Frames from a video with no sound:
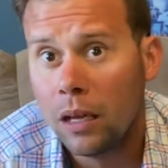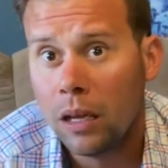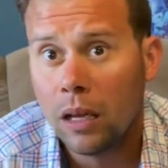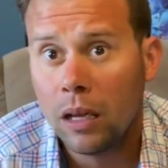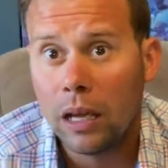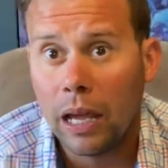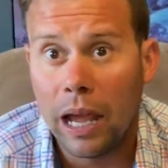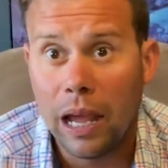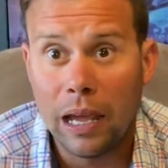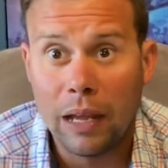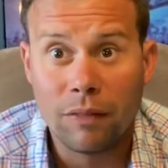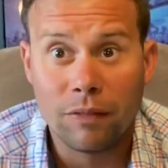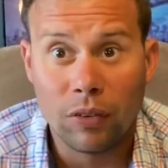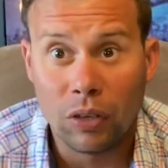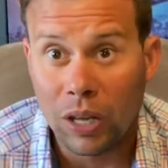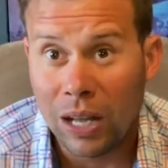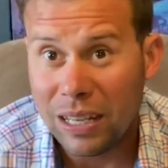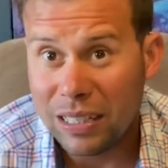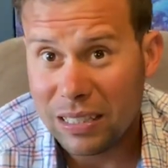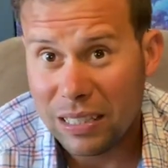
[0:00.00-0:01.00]
And
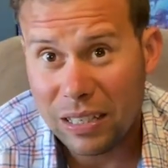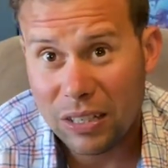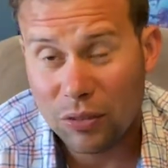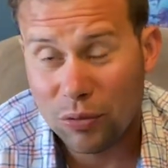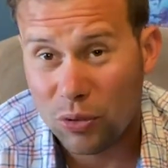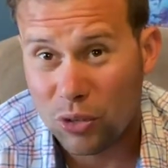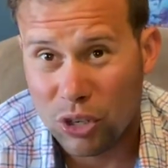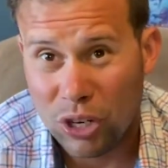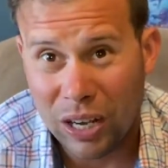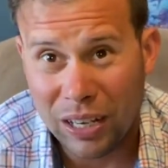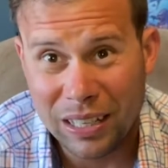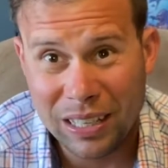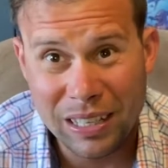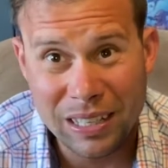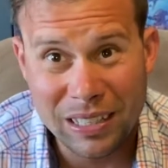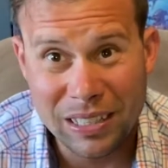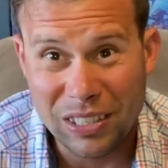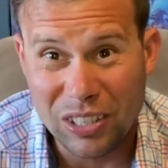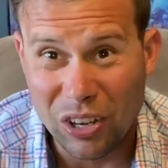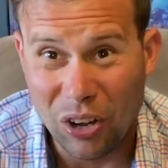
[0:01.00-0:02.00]
velocities for
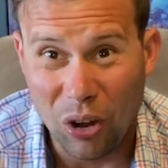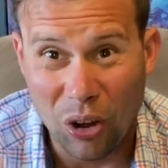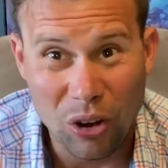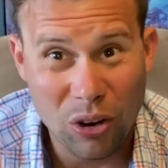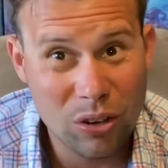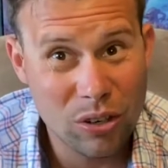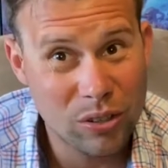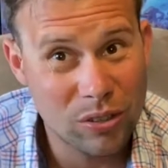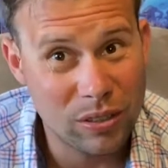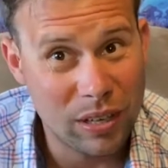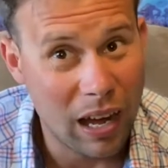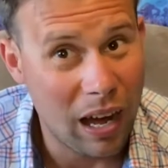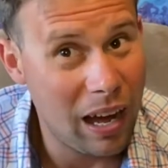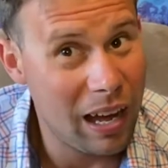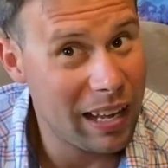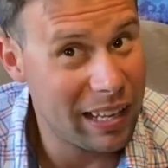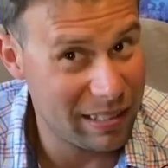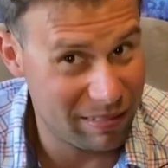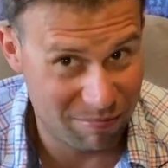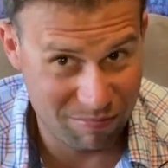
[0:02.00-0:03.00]
shotguns are
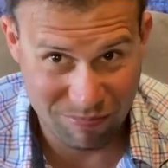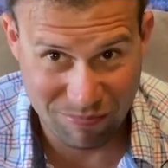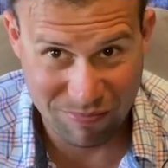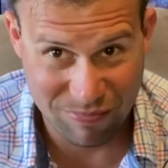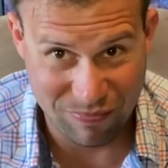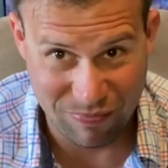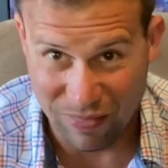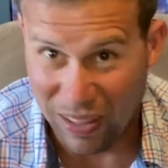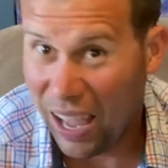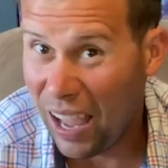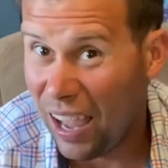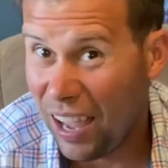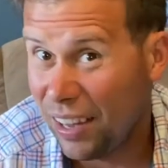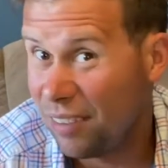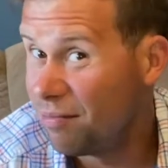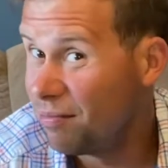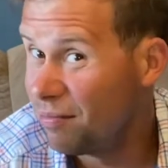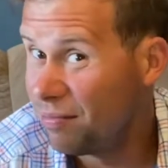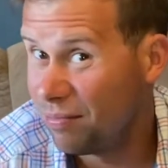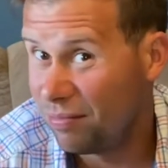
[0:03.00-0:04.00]
not that
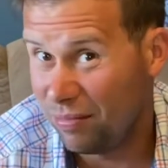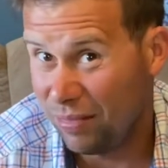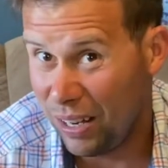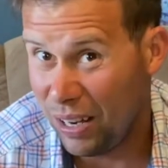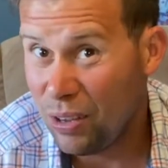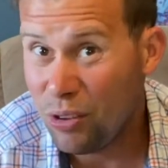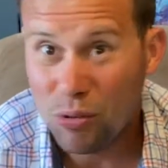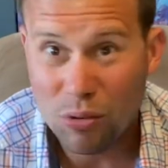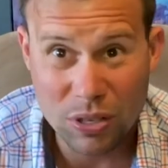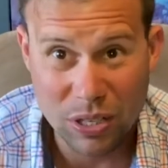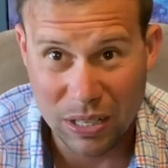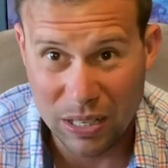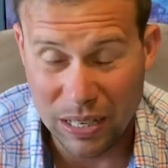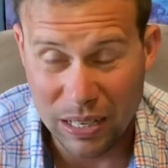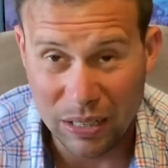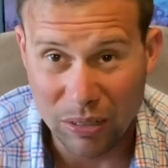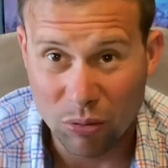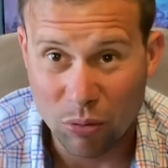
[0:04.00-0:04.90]
interesting.